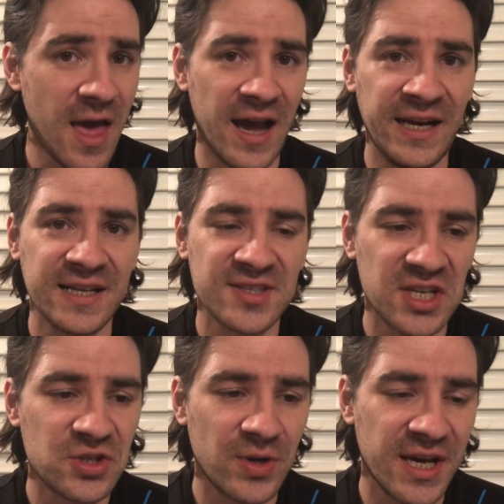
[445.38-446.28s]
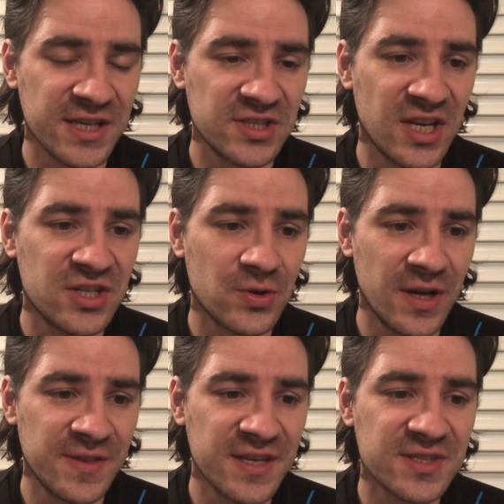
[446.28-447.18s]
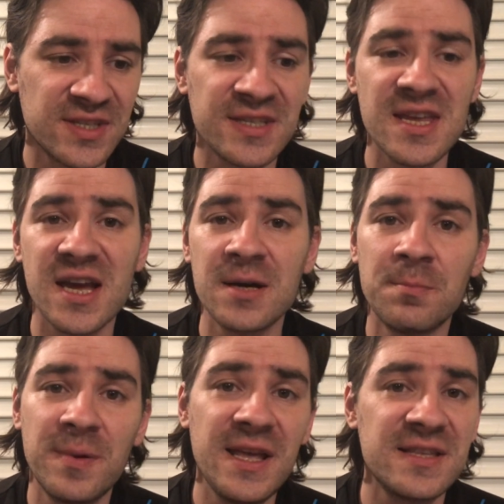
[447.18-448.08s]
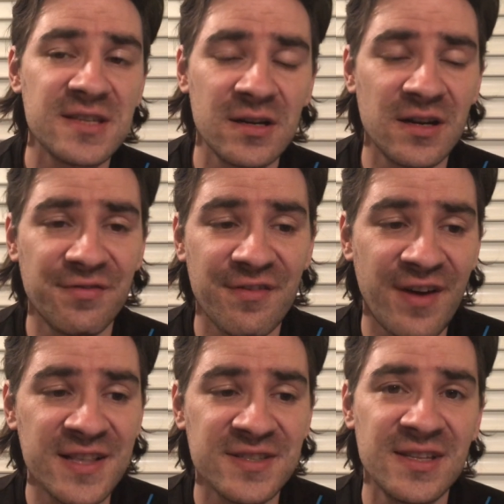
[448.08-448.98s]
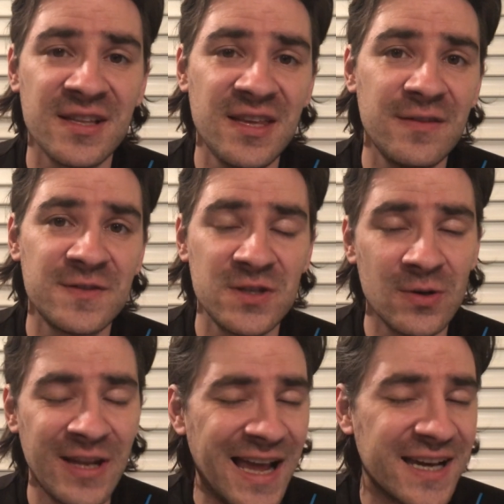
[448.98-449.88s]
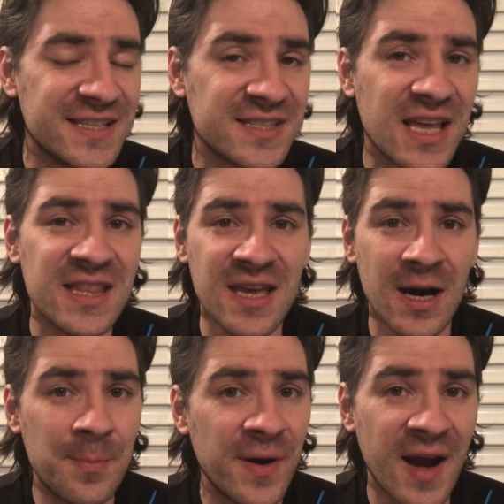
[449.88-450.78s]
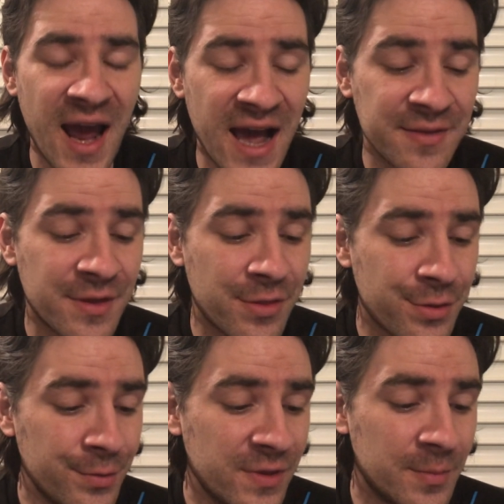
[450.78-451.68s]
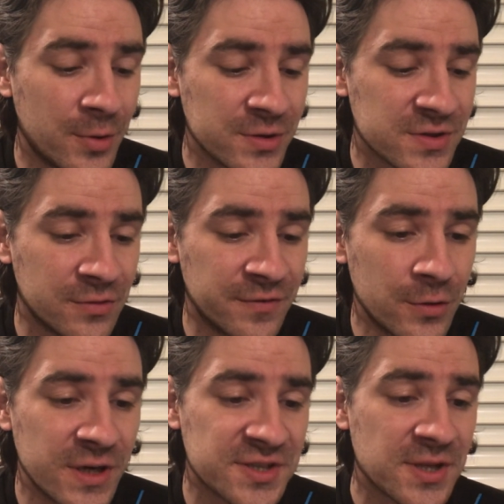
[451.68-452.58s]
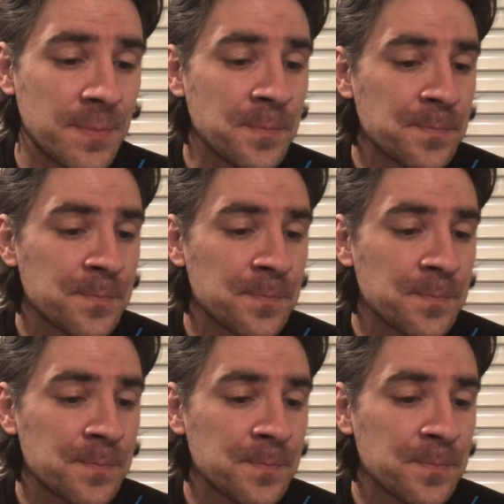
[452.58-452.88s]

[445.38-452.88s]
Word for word: and etc etc this is a complete turn of events that gives you like i said the upper hand through the month of august